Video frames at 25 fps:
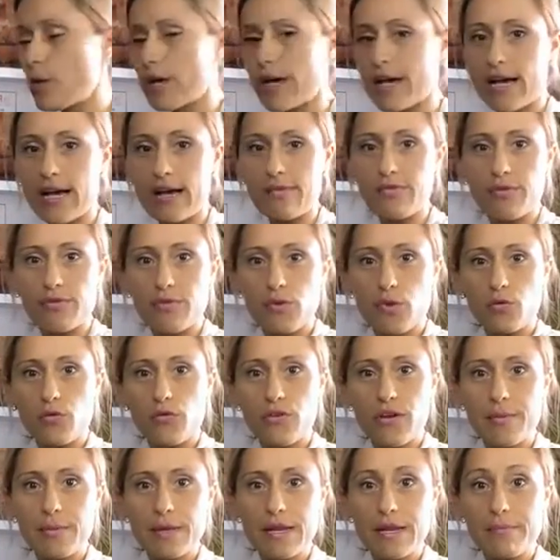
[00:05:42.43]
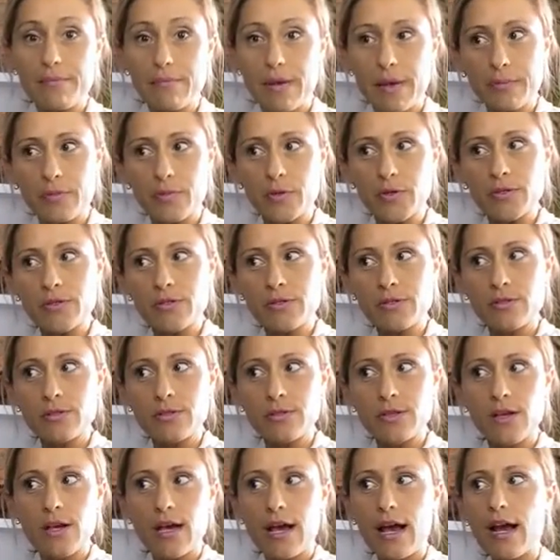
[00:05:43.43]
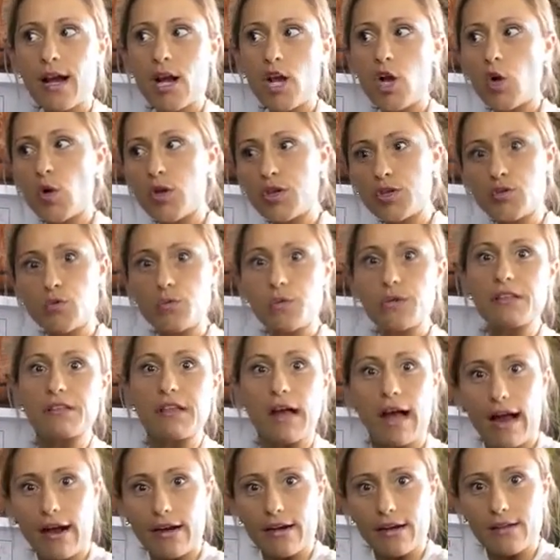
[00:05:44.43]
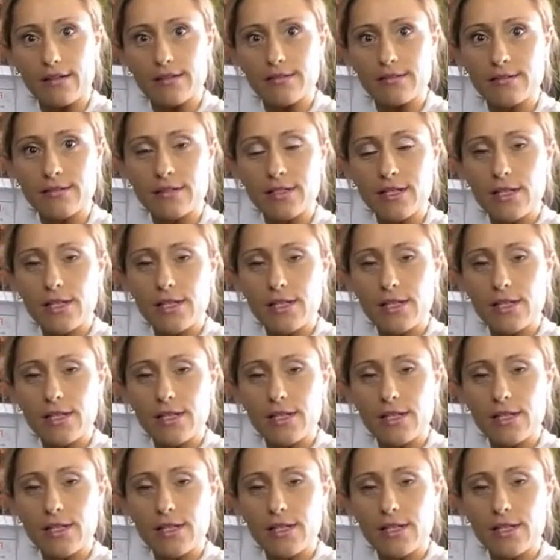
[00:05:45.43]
and half of your family members are going to be dark.